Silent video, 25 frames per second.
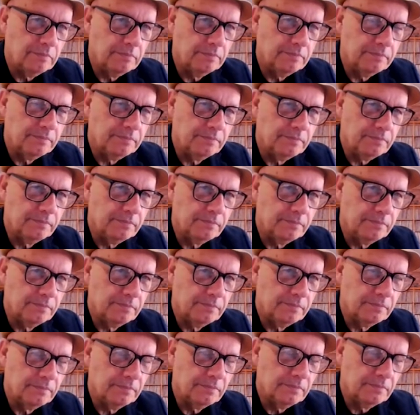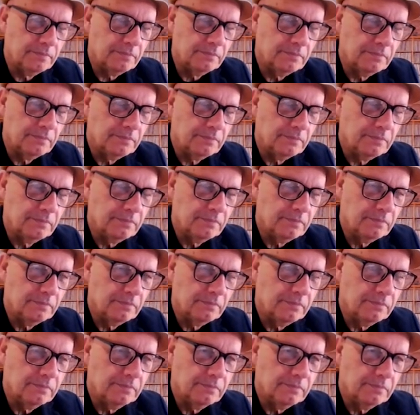
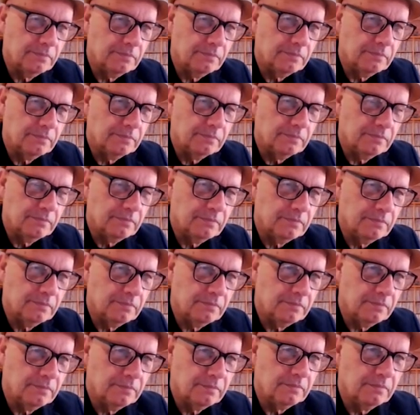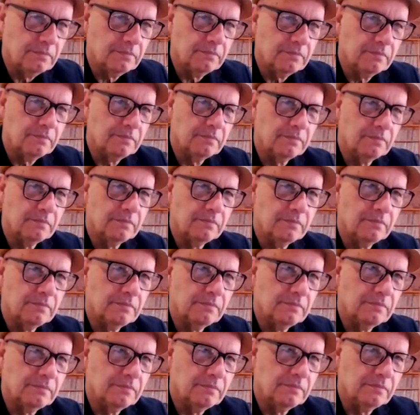
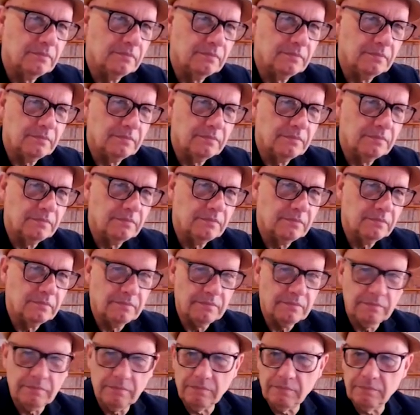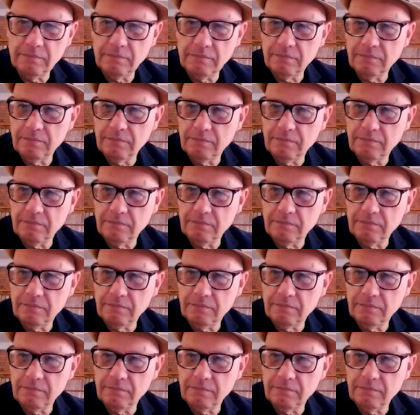The person shown says nothing.